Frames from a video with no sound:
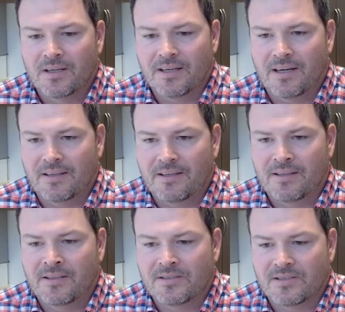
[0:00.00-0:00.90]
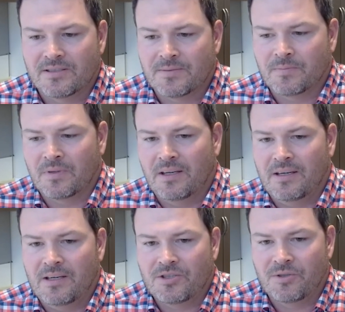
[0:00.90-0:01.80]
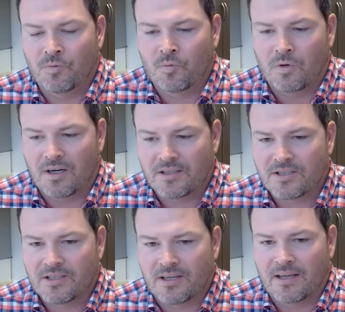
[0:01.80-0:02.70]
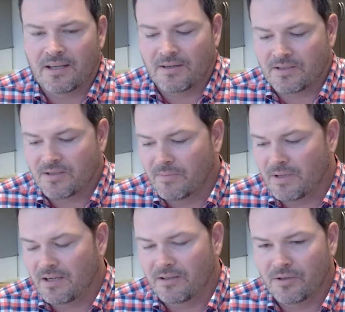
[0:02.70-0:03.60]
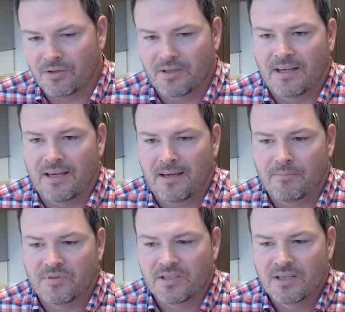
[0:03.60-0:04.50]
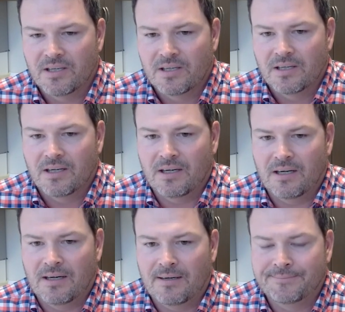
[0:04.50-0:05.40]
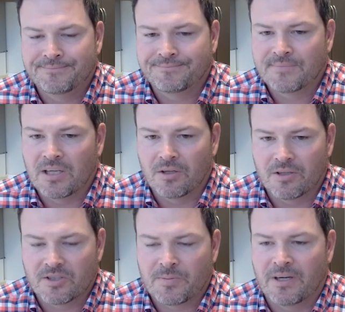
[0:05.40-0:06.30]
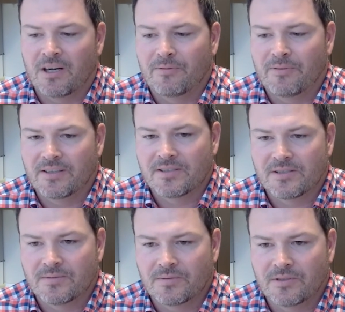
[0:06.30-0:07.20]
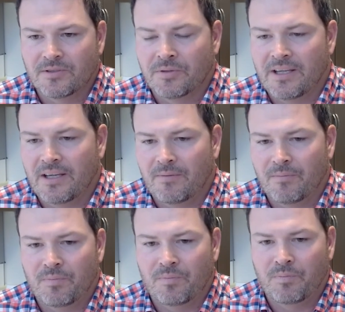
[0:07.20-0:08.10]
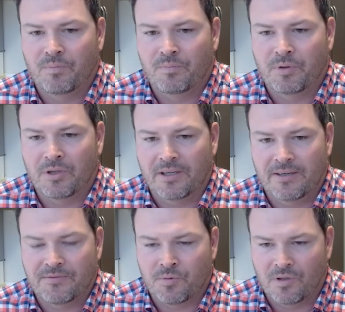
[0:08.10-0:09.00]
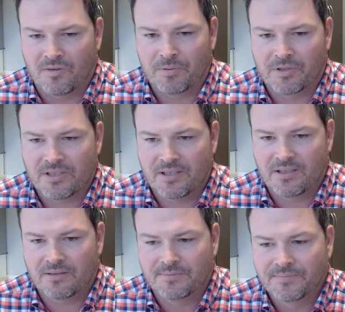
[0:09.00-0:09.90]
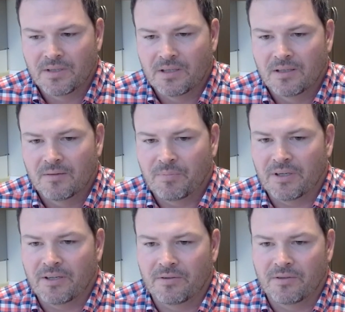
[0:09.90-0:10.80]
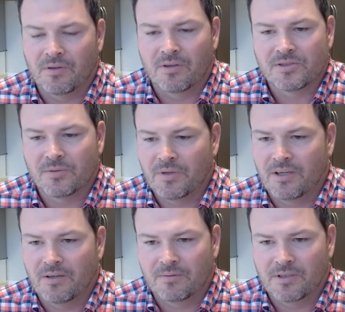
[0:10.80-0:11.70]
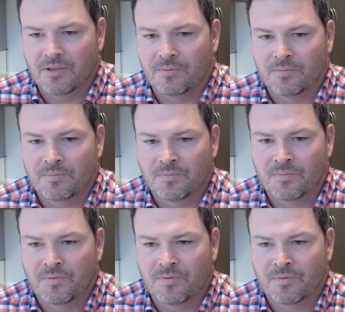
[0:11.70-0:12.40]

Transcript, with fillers: again, I think this is an issue to watch. I, I to me, Notre Dame's um, you know, their spread offense, you'll get plenty of 12 personnel, but they'll also, you know, go